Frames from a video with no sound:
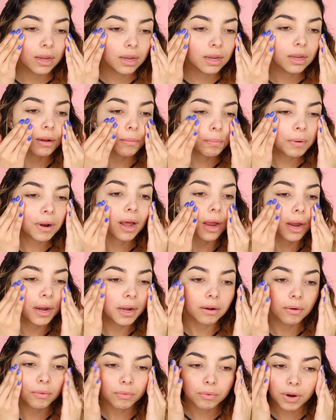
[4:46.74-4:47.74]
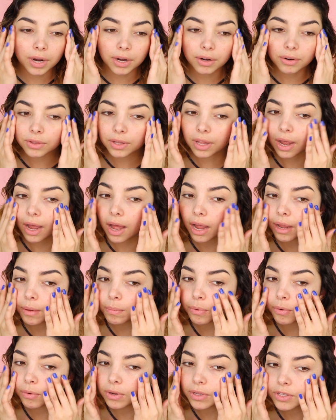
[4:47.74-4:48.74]
and apply it right on the high
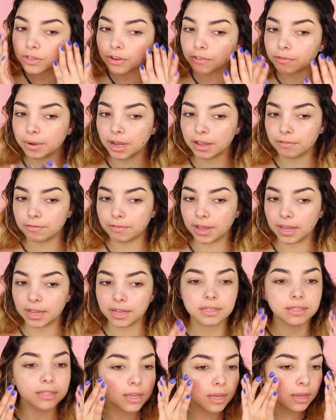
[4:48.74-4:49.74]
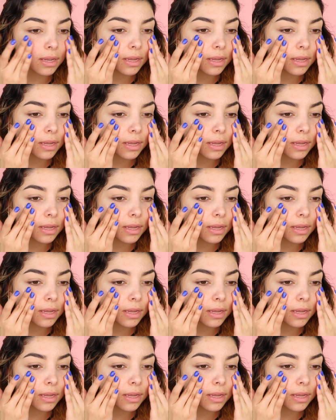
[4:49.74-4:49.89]
points of my face.